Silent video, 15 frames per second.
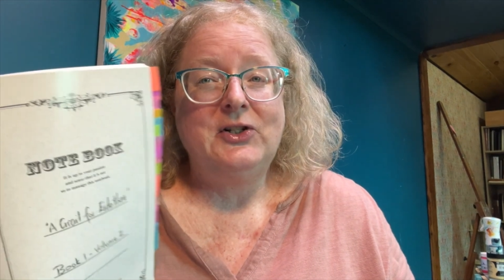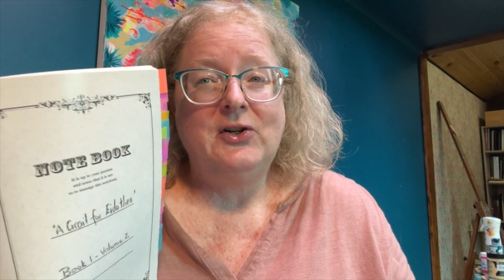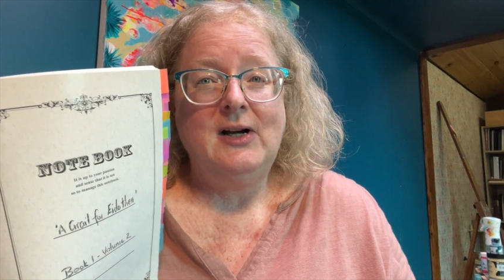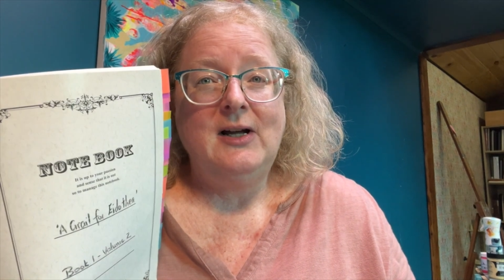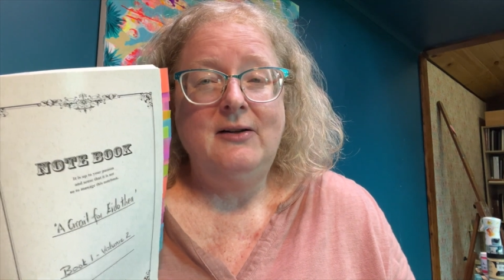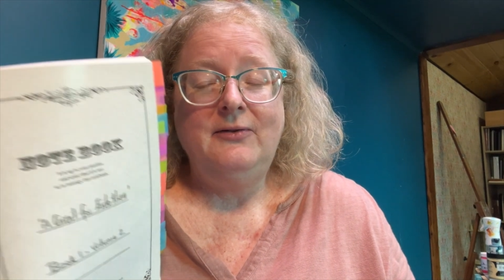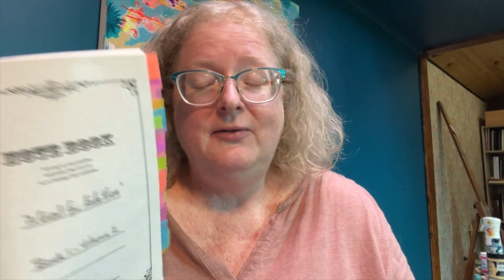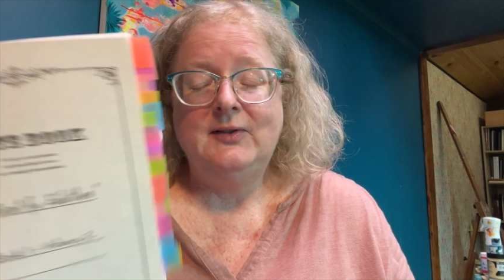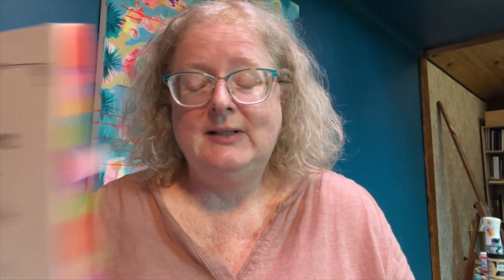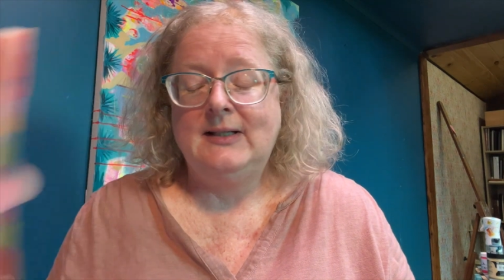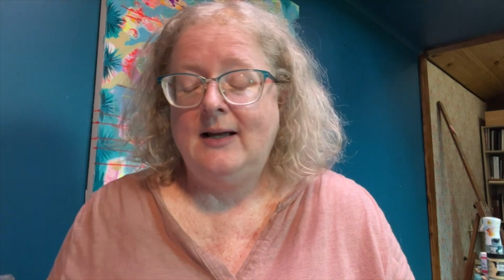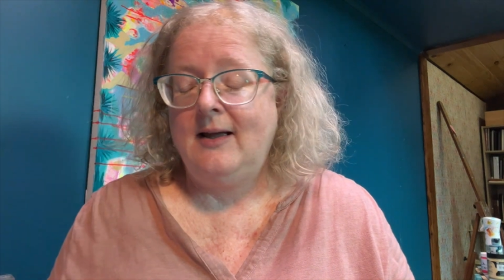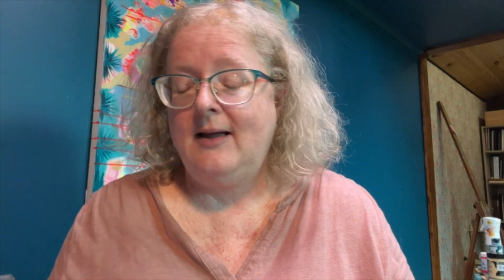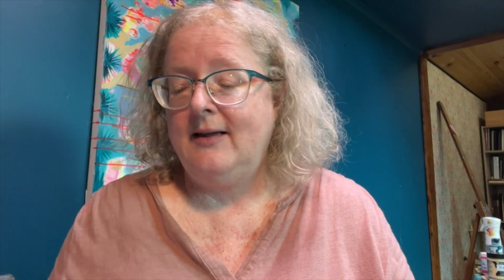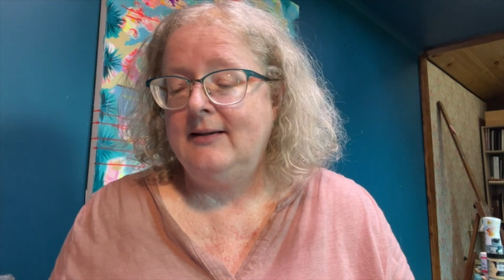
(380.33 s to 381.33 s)
draft.
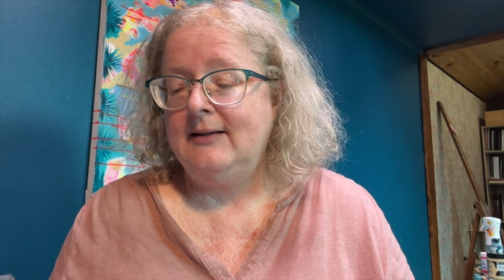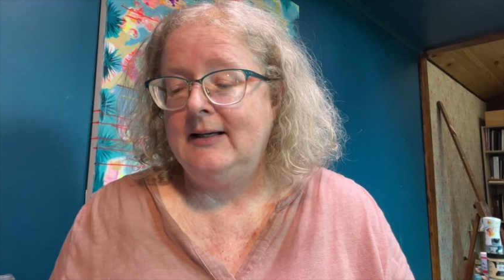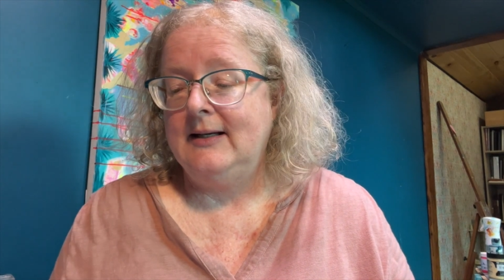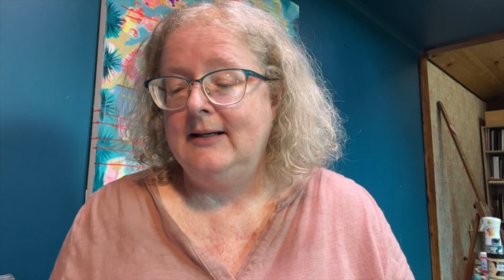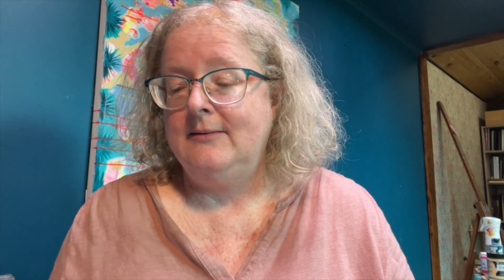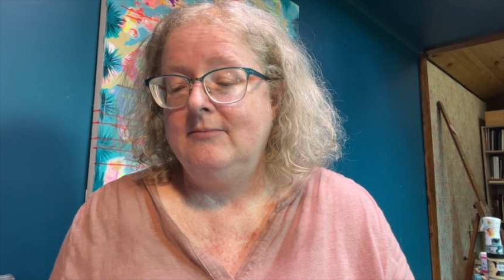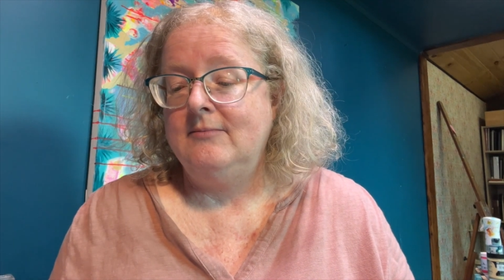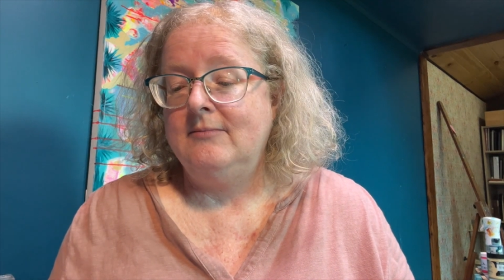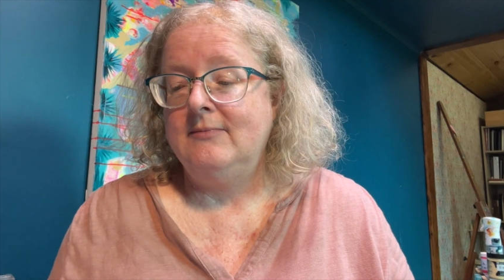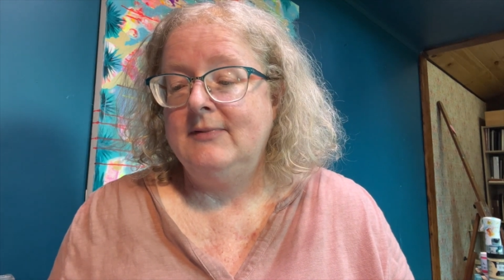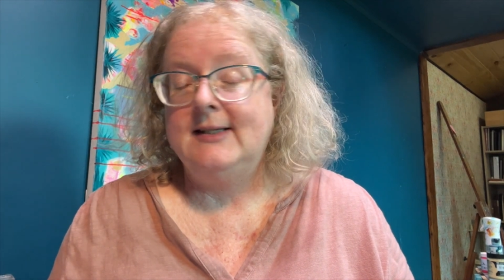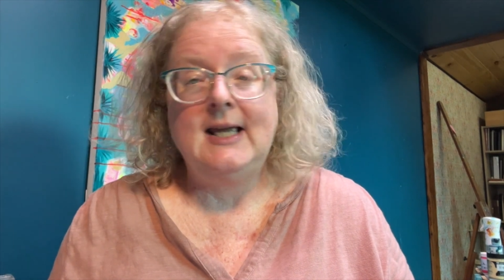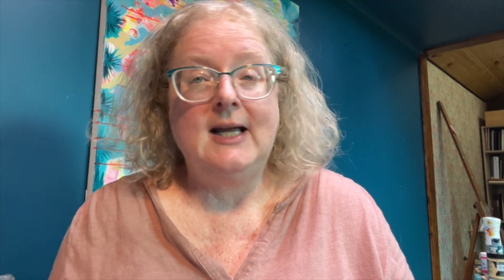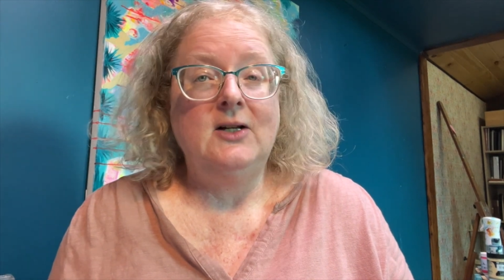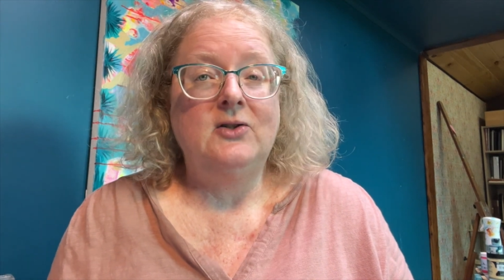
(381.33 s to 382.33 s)

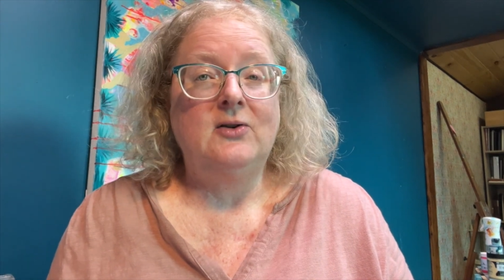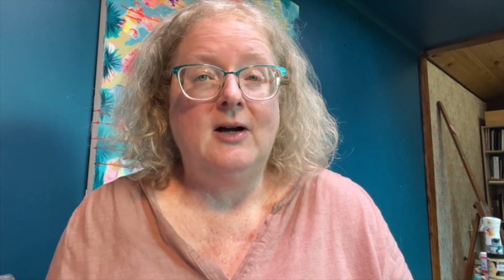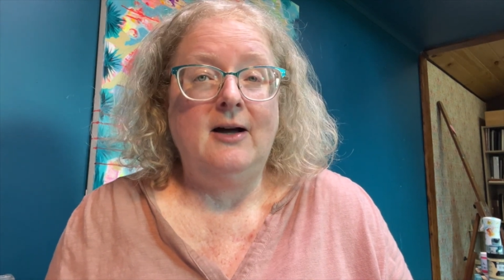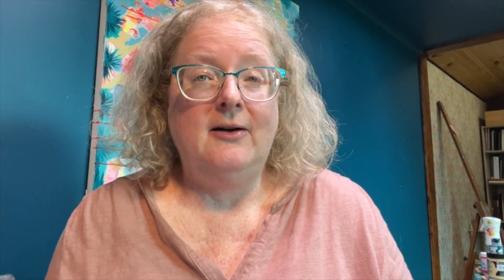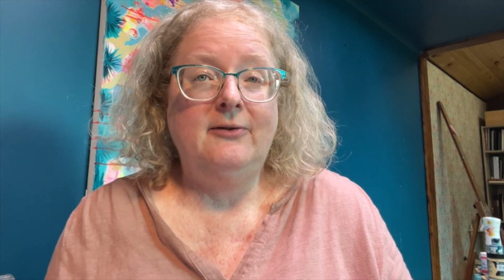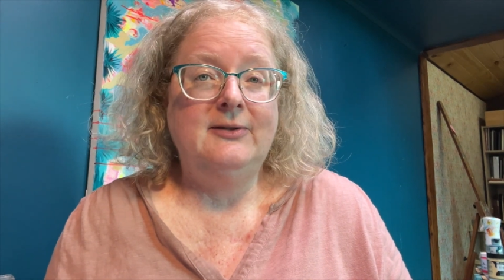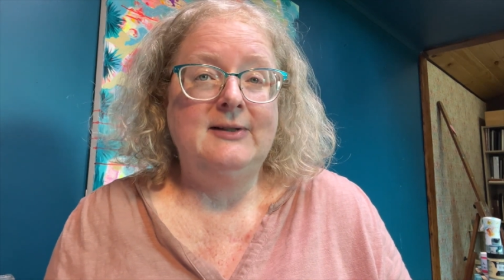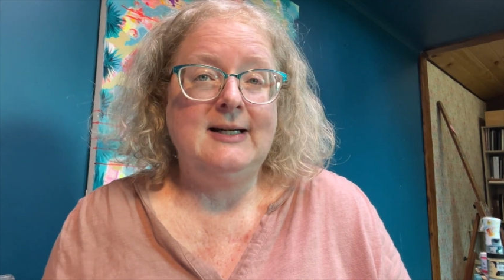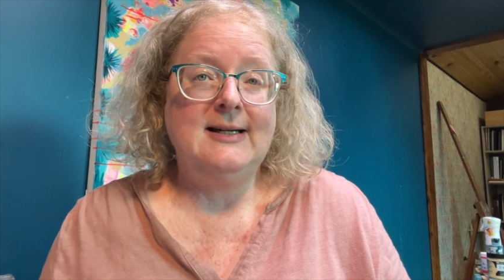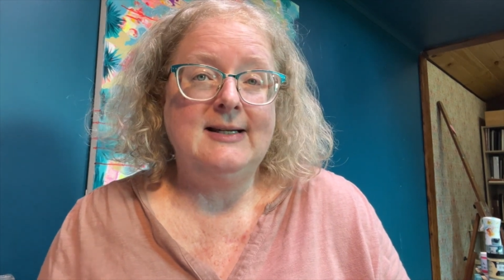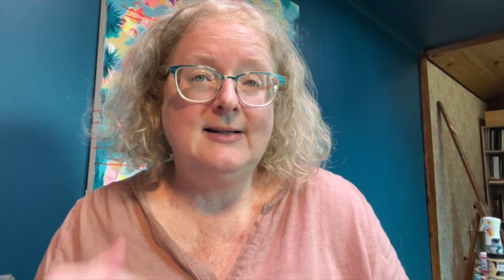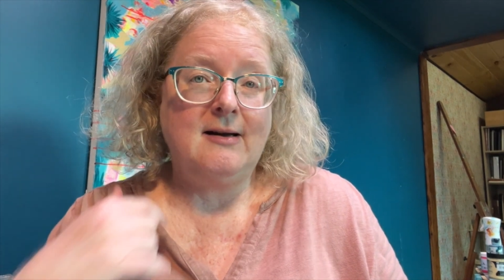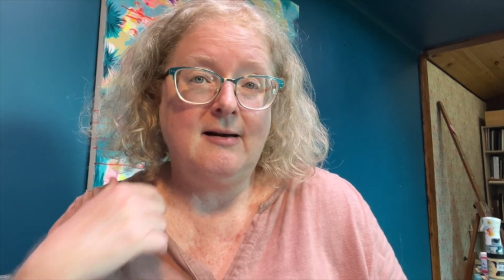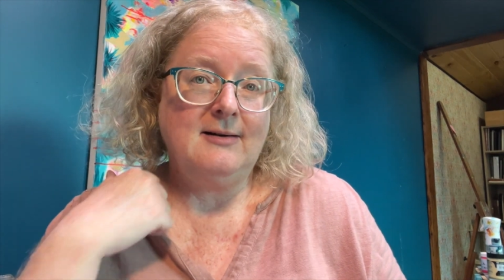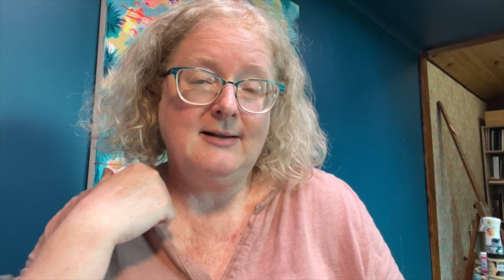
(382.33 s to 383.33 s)
Second draft is
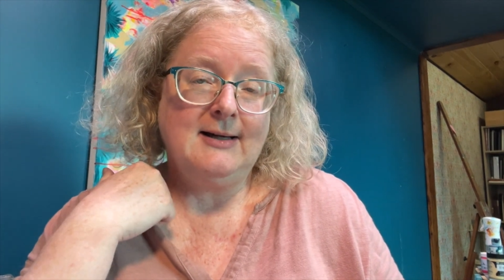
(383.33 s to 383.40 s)
going to